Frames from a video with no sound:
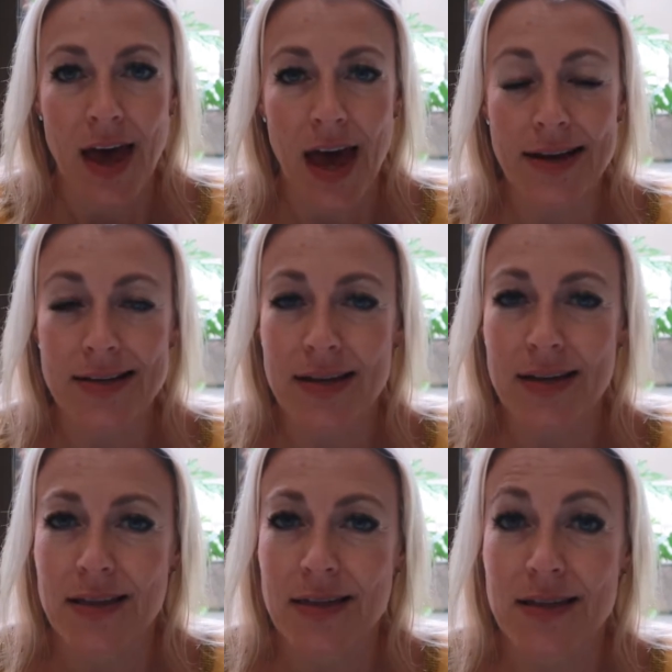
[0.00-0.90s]
And
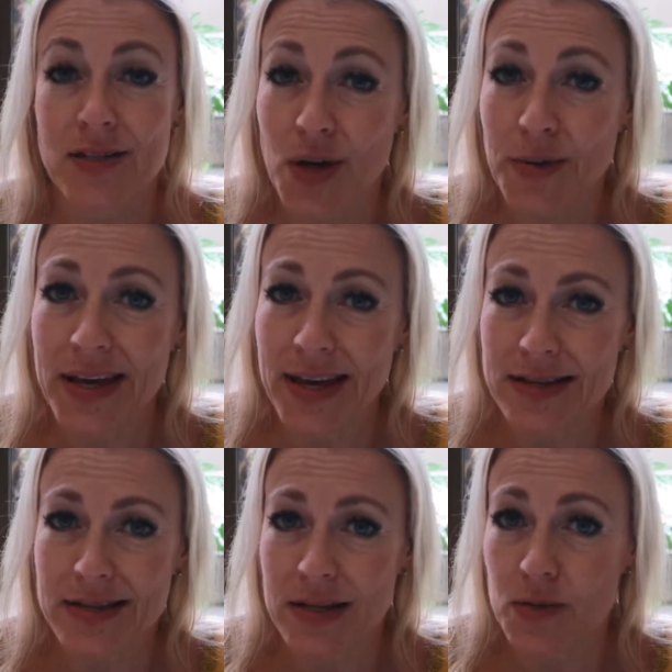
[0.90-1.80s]
the sewing
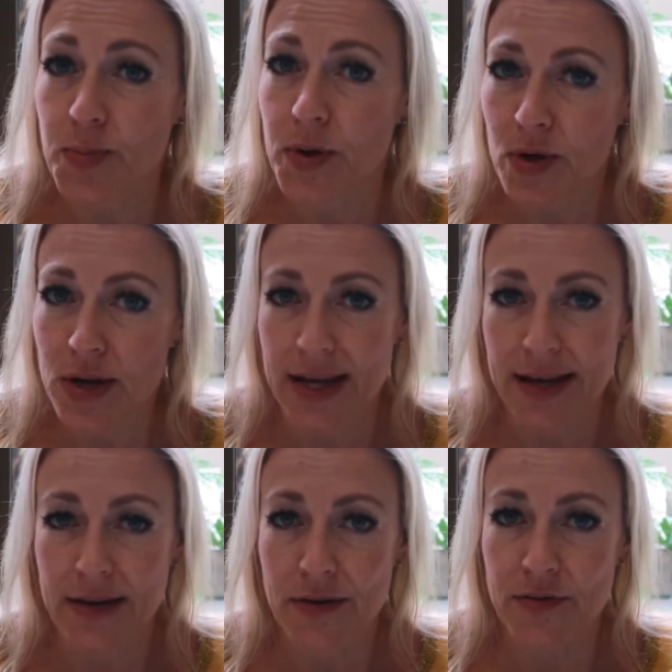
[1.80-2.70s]
kit is
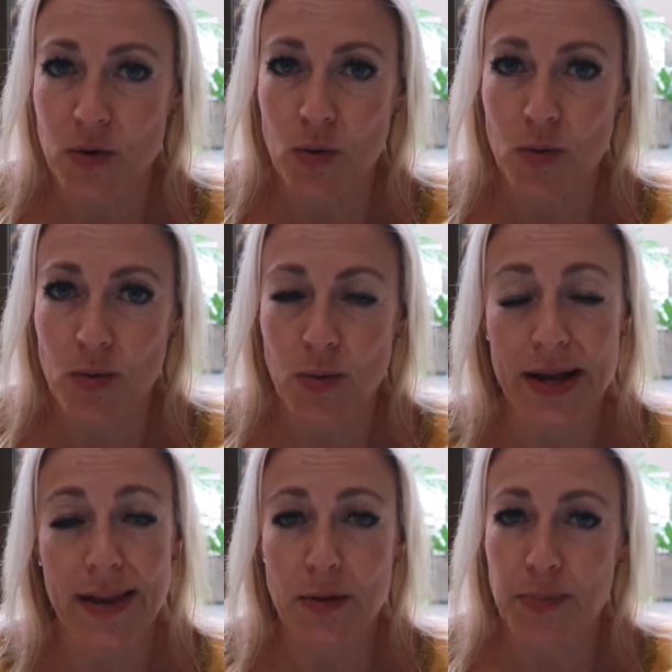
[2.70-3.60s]
purely for
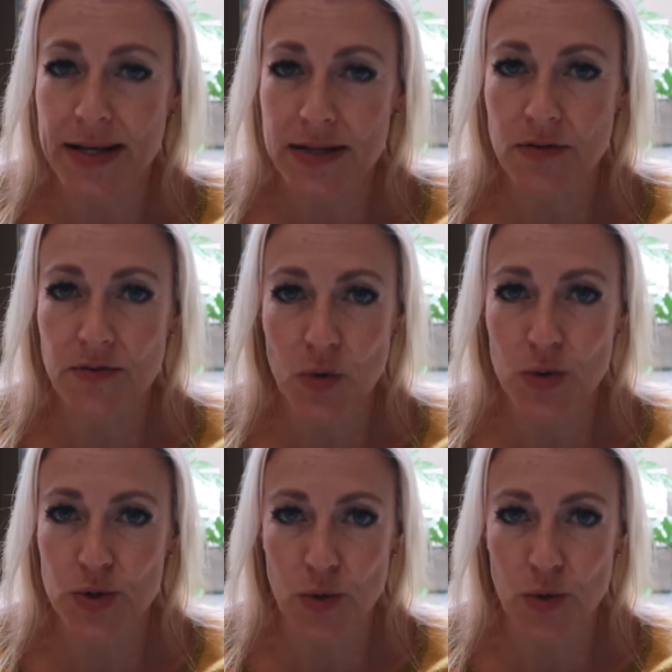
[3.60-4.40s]
when that button falls